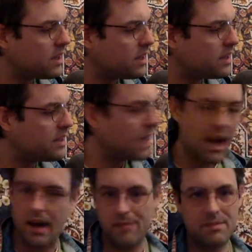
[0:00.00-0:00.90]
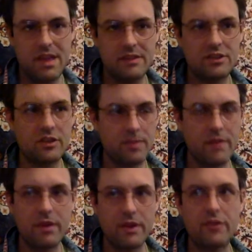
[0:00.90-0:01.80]
Yeah, it's just been
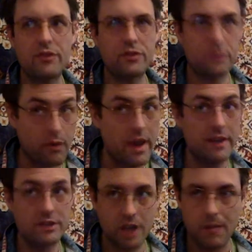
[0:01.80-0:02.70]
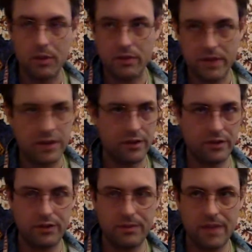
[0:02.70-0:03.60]
a very strange couple of
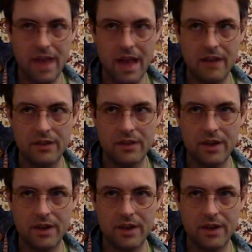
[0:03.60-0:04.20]
years, and